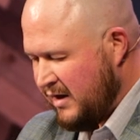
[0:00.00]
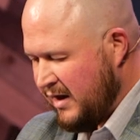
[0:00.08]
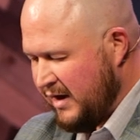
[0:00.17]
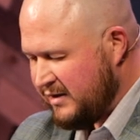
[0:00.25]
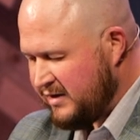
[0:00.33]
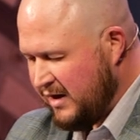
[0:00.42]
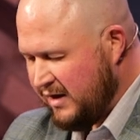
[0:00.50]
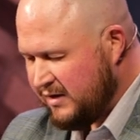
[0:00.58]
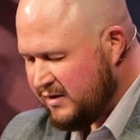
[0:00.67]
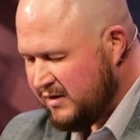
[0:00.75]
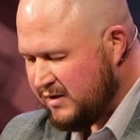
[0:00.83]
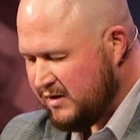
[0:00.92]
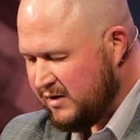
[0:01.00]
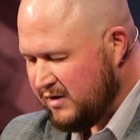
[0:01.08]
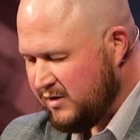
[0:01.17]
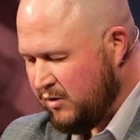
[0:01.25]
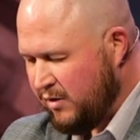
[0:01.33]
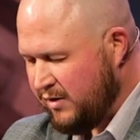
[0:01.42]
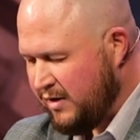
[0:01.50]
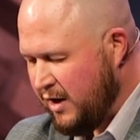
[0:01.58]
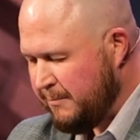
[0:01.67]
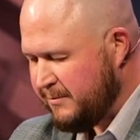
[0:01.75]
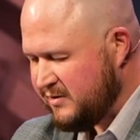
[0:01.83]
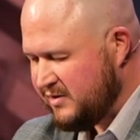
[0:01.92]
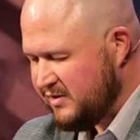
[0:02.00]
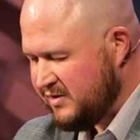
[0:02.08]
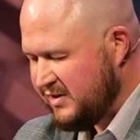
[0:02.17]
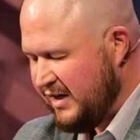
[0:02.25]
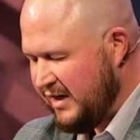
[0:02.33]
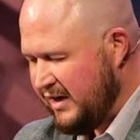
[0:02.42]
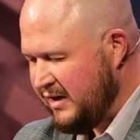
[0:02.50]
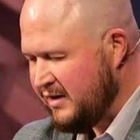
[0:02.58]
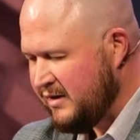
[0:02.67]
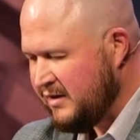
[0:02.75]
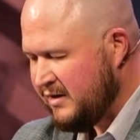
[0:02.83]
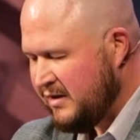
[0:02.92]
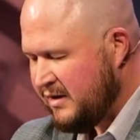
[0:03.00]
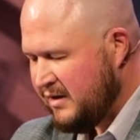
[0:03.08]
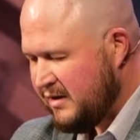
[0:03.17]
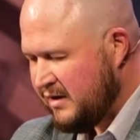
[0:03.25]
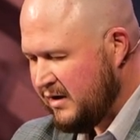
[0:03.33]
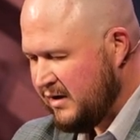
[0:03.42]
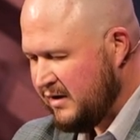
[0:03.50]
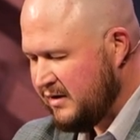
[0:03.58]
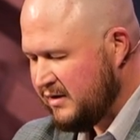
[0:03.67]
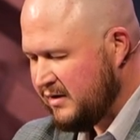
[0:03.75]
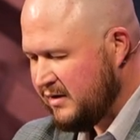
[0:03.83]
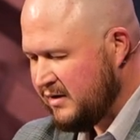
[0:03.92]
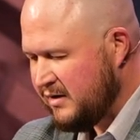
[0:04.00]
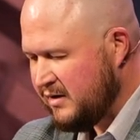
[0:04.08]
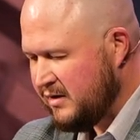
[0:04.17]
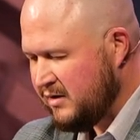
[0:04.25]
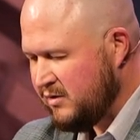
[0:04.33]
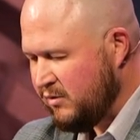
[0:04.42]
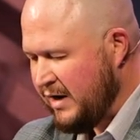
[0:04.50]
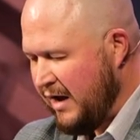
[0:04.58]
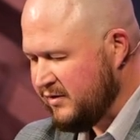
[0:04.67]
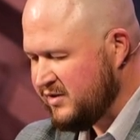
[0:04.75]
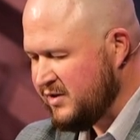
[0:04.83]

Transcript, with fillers: And uh, Lord, help us to see uh, Lord, how